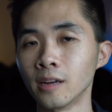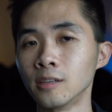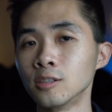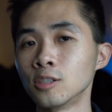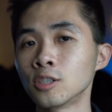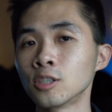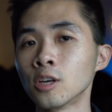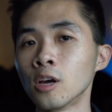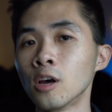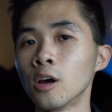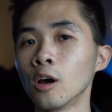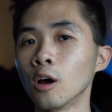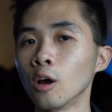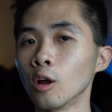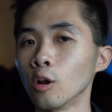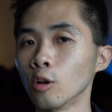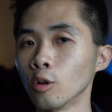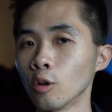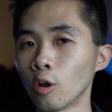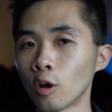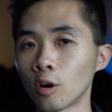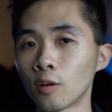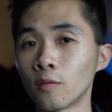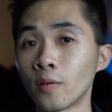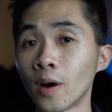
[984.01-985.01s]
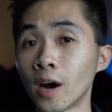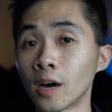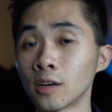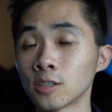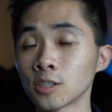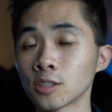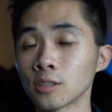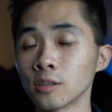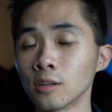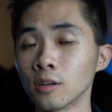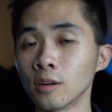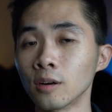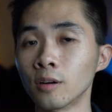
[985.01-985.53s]
It's a lot of
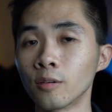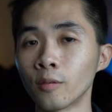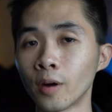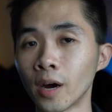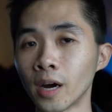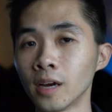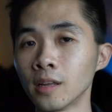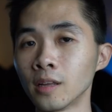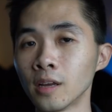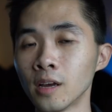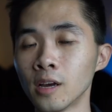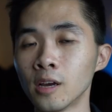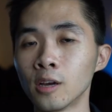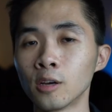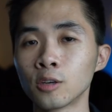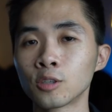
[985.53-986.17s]
hustle, right?